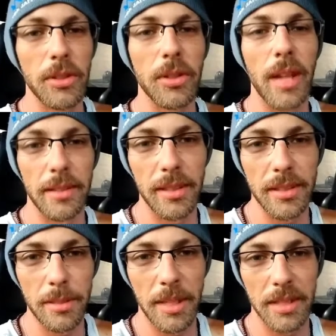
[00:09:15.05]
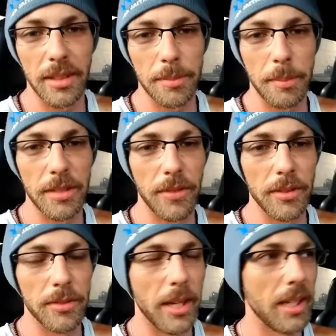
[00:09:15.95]
you're going to have to listen to my sales pitch
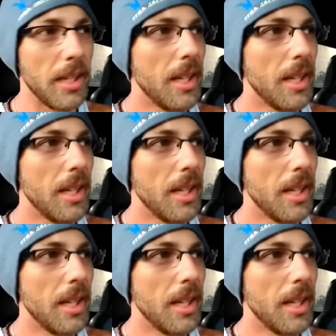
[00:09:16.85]
first, right?